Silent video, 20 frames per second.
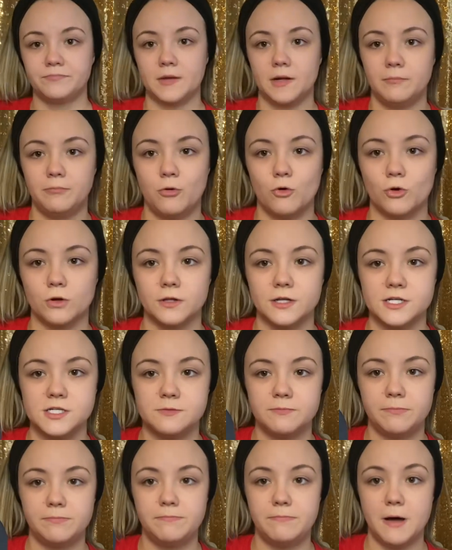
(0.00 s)
Poreless
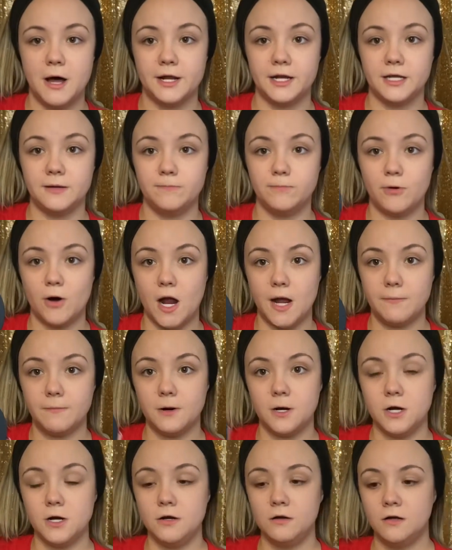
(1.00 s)
Putty
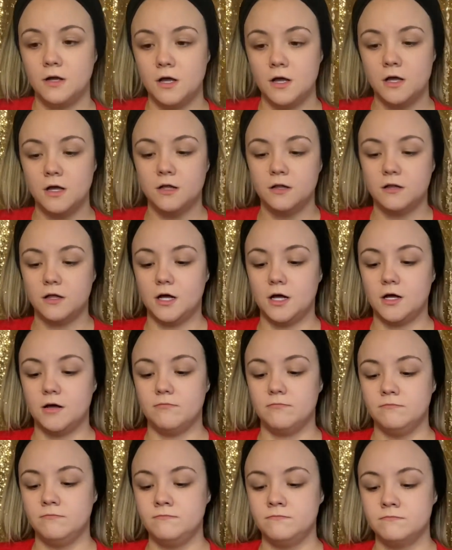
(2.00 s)
Primer.
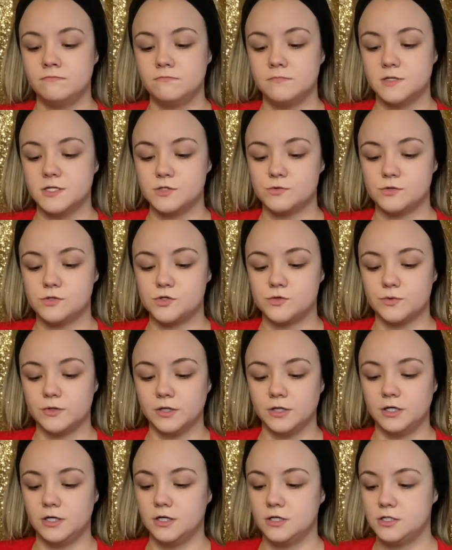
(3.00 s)
This one's
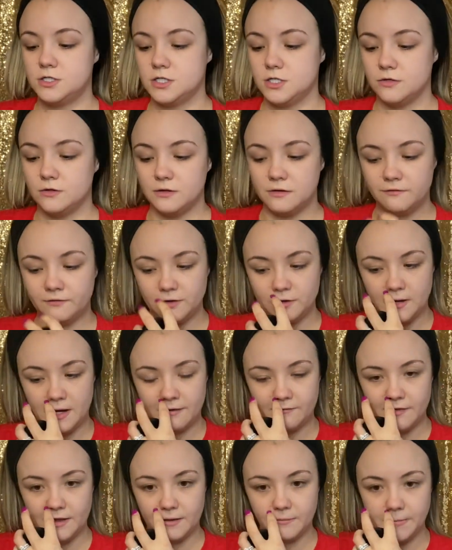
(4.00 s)
really good too if you have
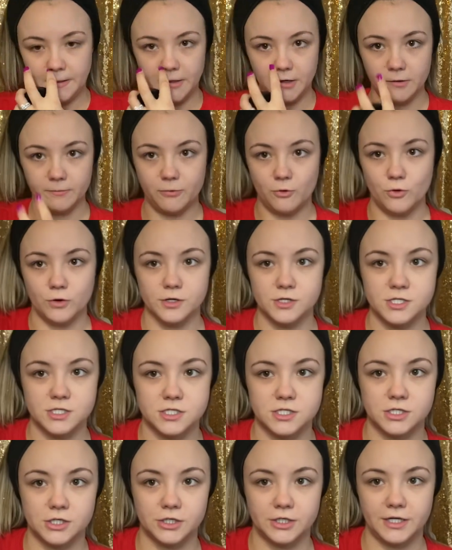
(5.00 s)
like bigger pores in
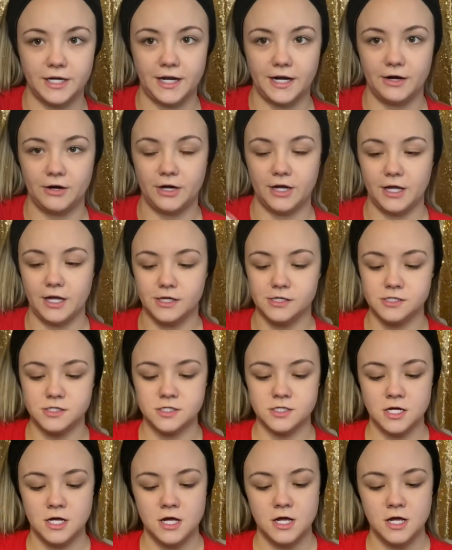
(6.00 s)
certain areas.